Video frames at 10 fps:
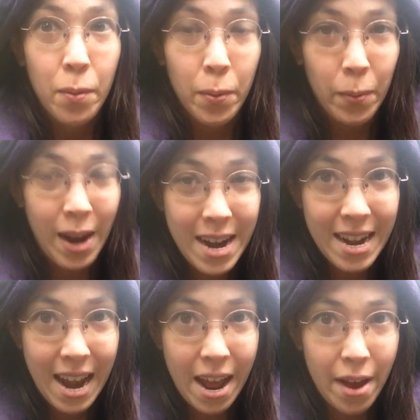Well, right
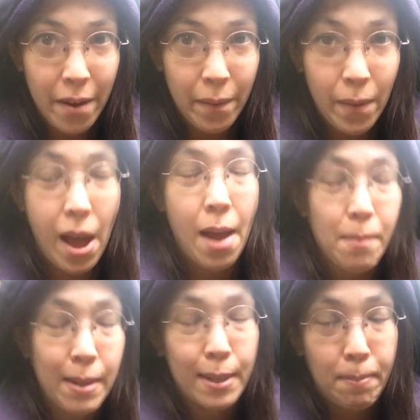now, I'm
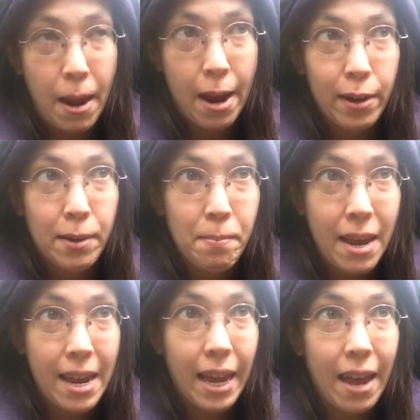inspired to
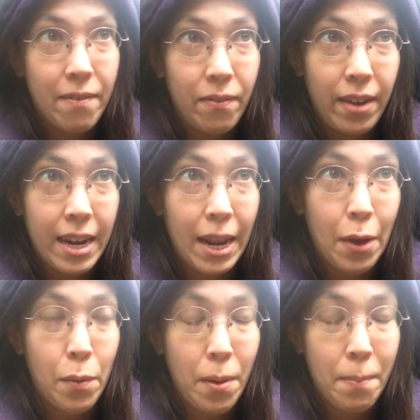make a
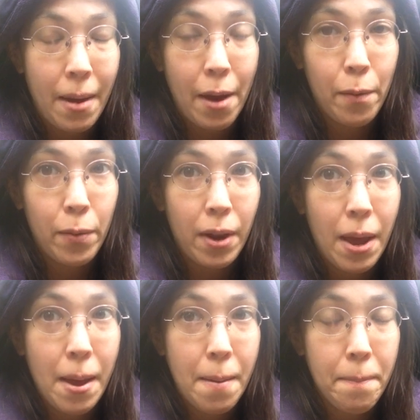video about
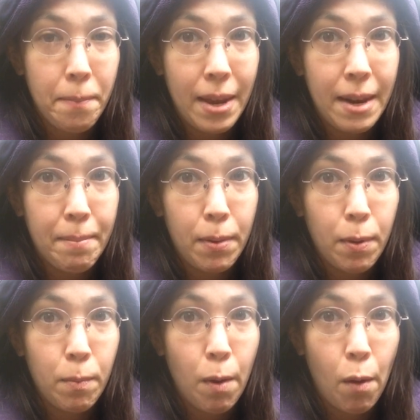
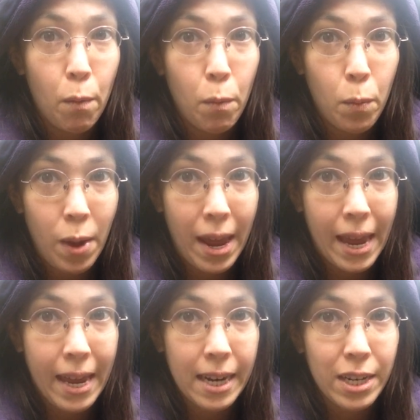minimum
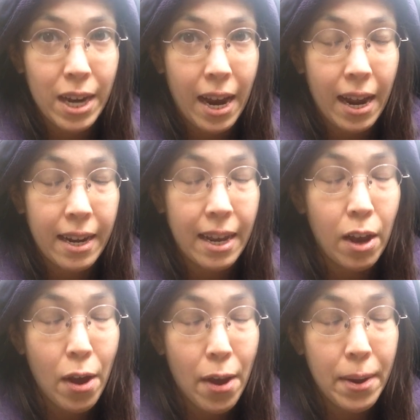wage and
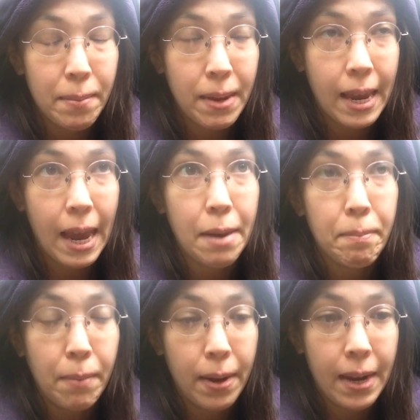economy
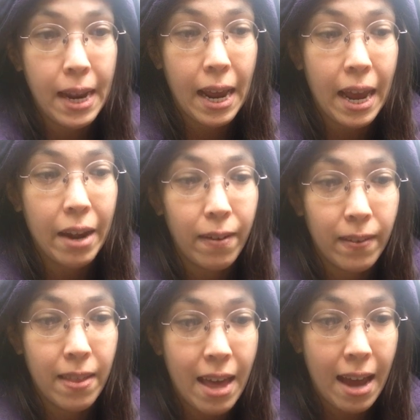and money and all
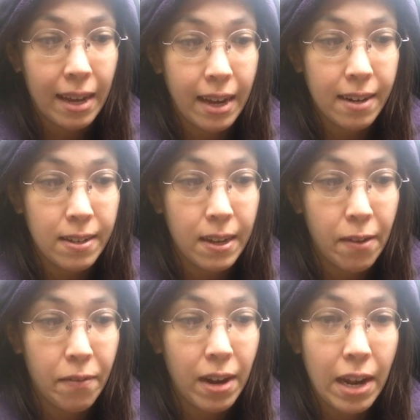of that kind of stuff.
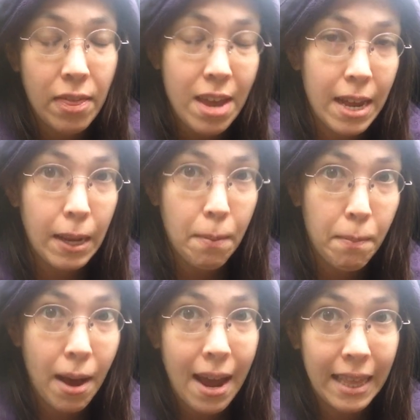And I think
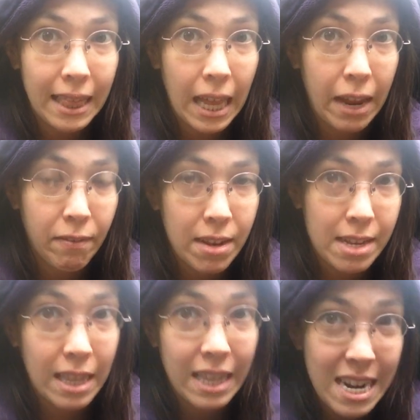my life is
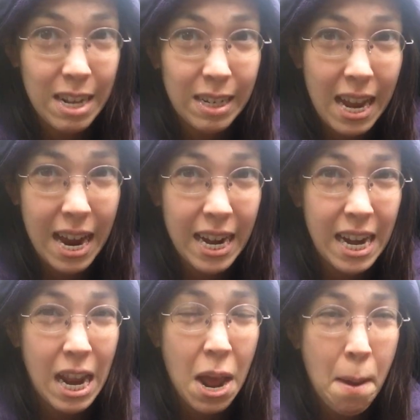a little
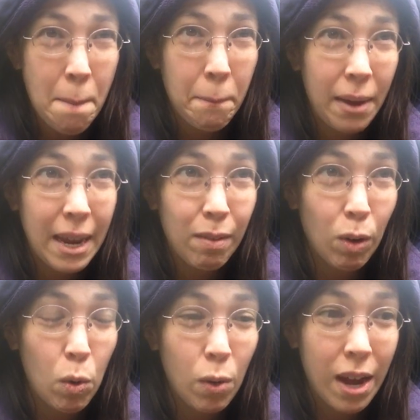tiny
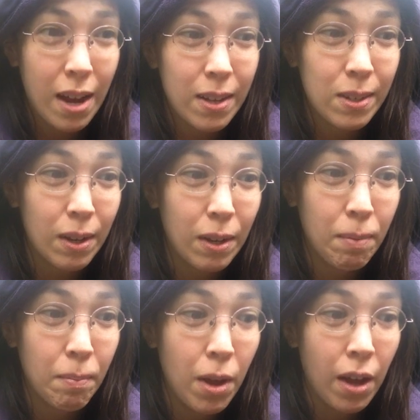microcosm